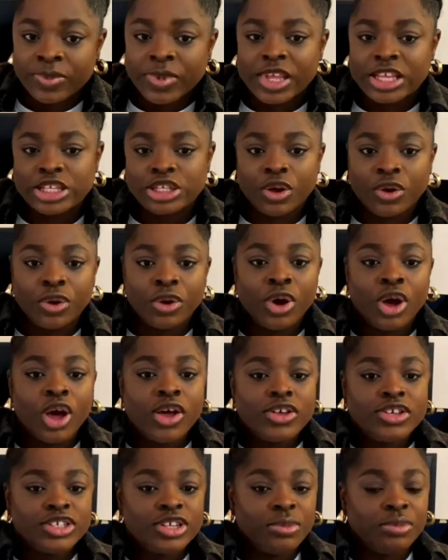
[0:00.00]
So
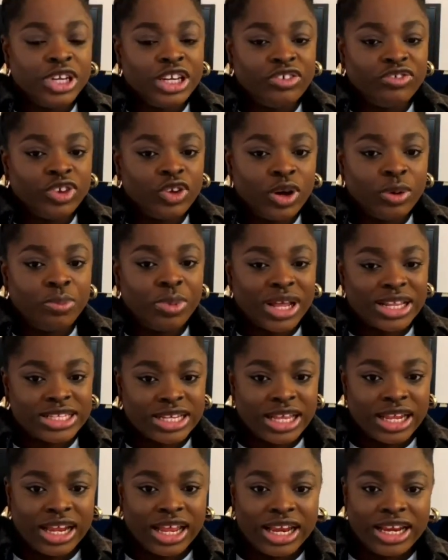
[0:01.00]
some individual,
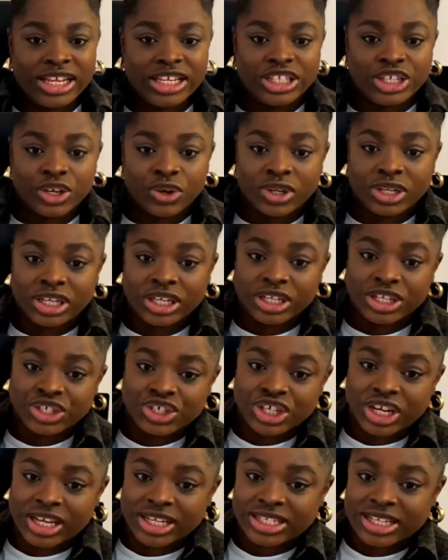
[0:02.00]
particularly the
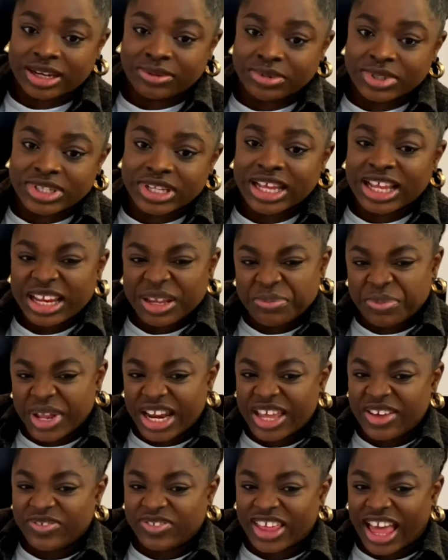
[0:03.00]
uninitiated, mistakenly
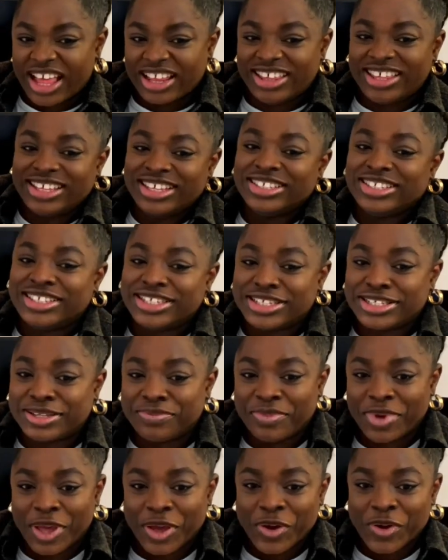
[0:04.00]
believe that this is the
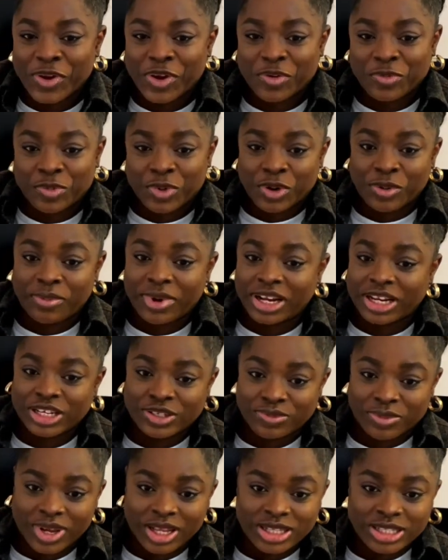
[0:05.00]
main goal of product
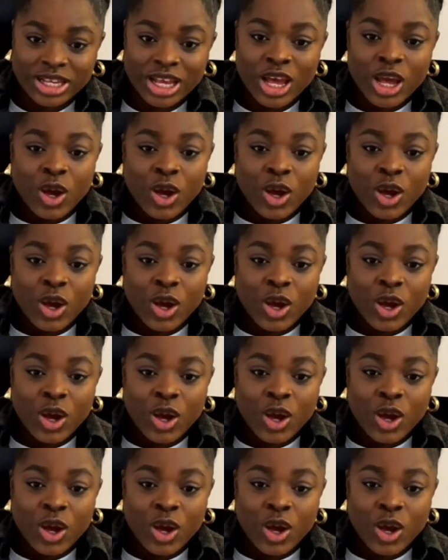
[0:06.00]
management,